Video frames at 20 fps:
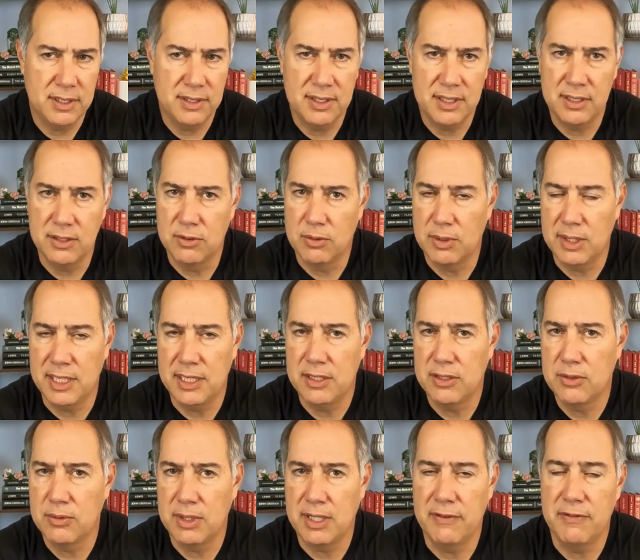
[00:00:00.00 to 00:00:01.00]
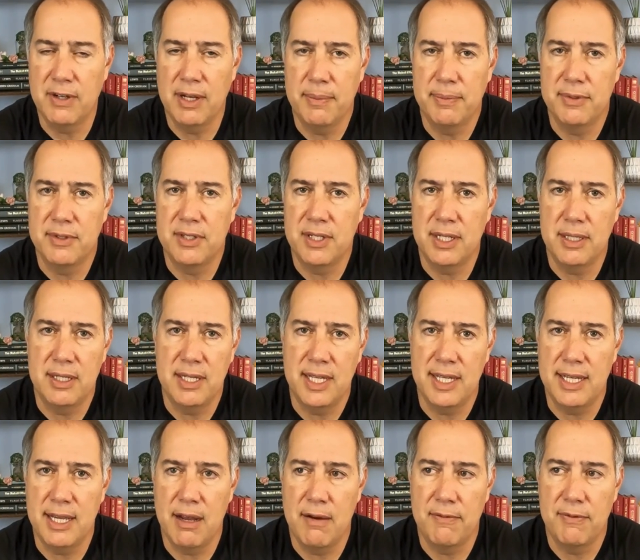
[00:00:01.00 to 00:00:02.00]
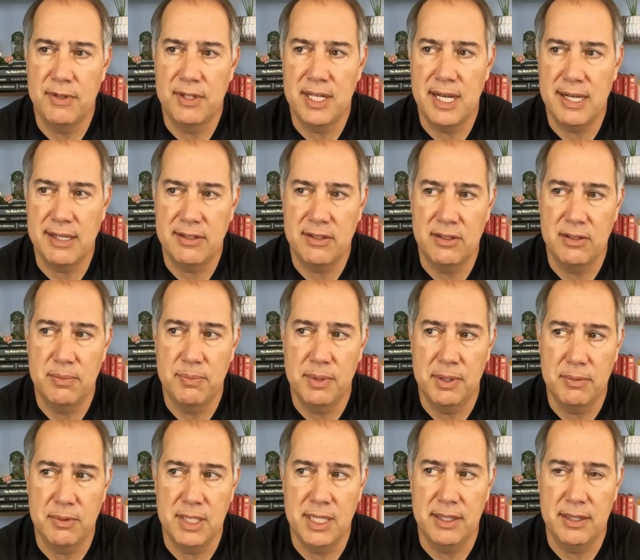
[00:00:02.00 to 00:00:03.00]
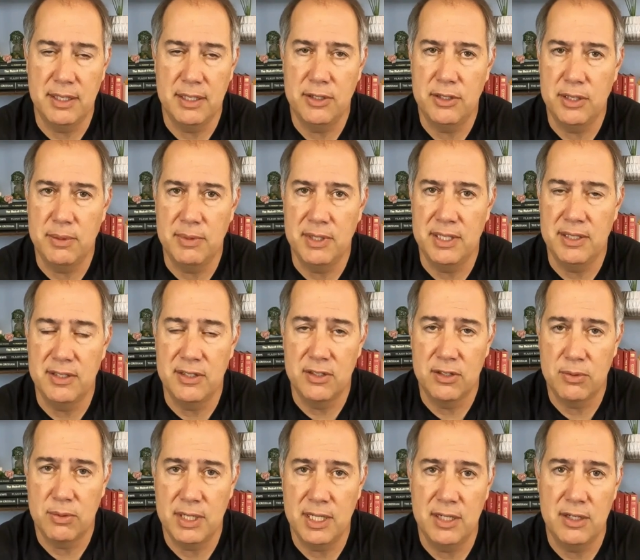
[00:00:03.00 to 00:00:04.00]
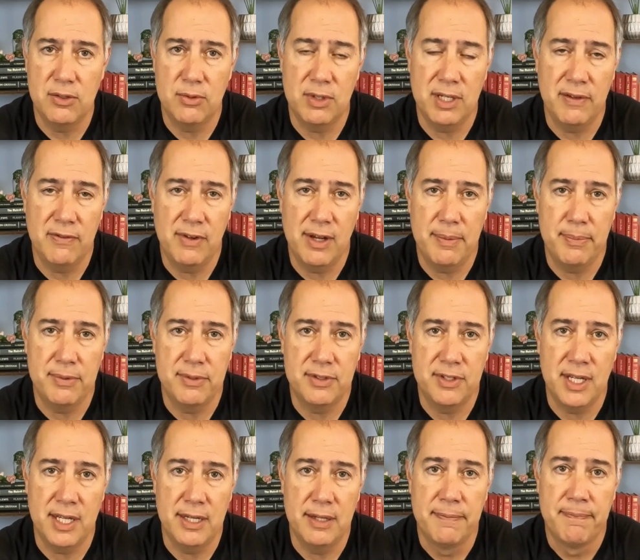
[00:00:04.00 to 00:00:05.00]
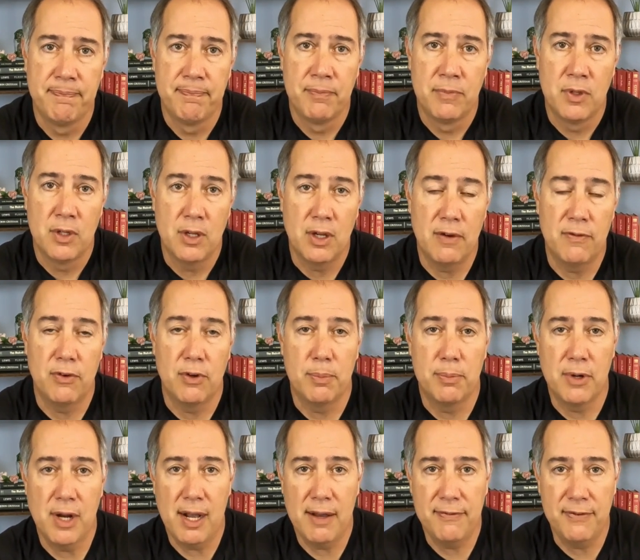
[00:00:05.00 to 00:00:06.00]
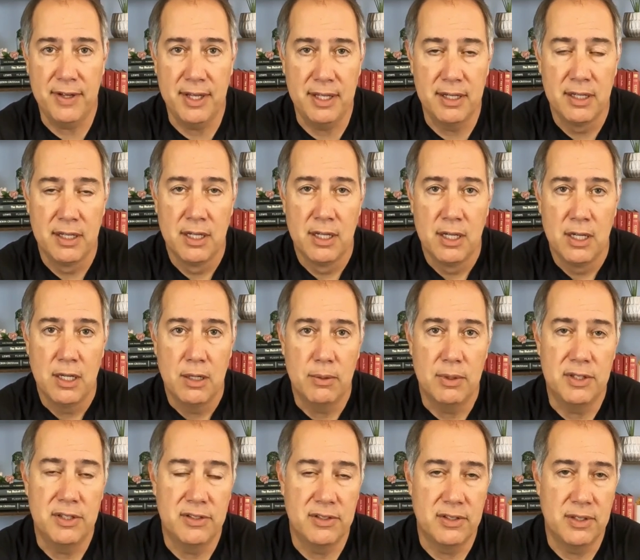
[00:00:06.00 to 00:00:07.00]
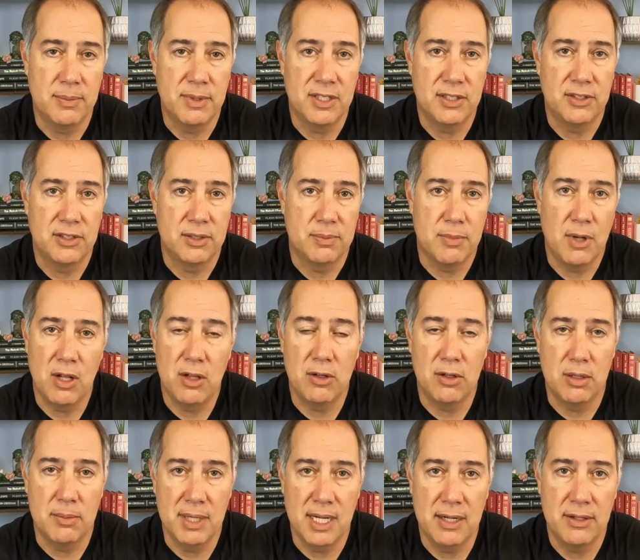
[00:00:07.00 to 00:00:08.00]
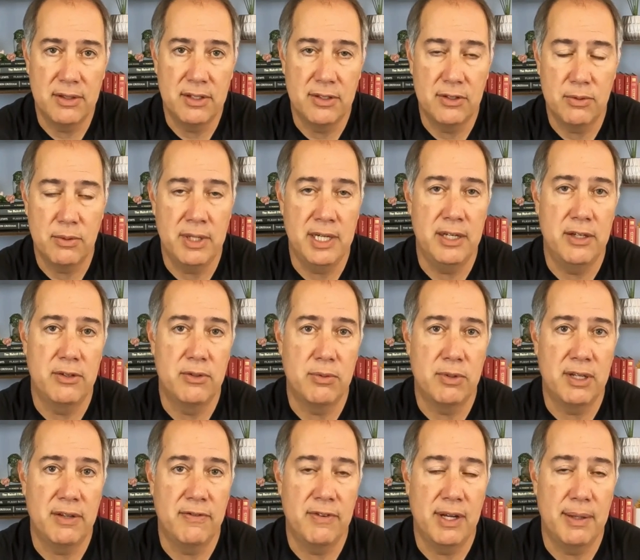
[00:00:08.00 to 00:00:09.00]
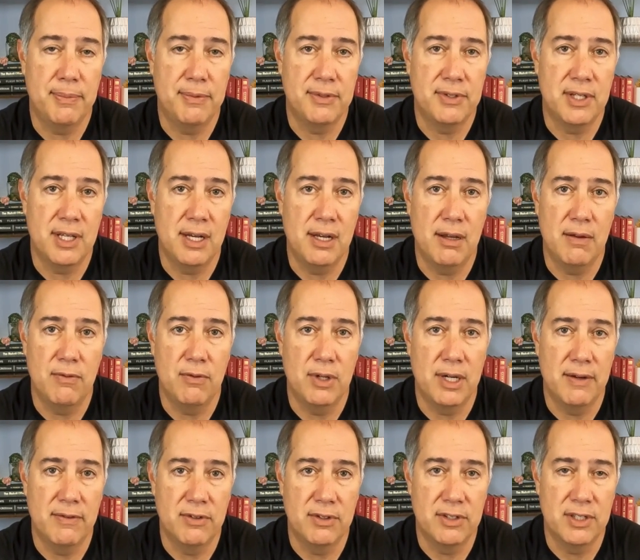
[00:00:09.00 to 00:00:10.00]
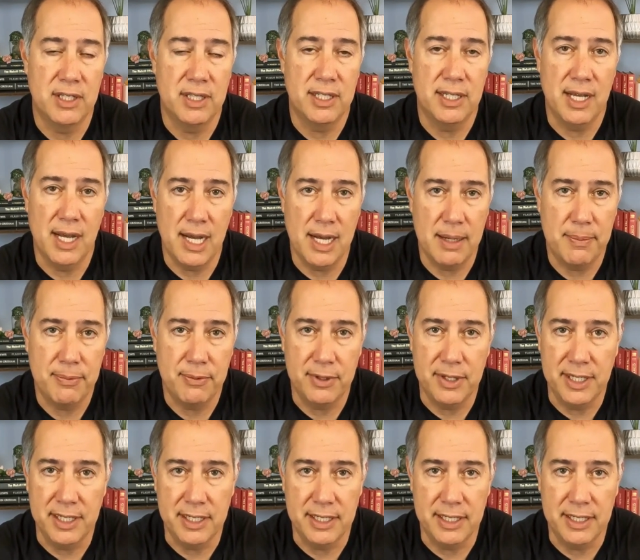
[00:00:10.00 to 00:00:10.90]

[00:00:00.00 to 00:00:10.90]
said 20 to 25% take out for taxes, but what I think she means is 20 to 25% of her profit, which is a much smaller amount than 20 to 25% of whatever's in the operating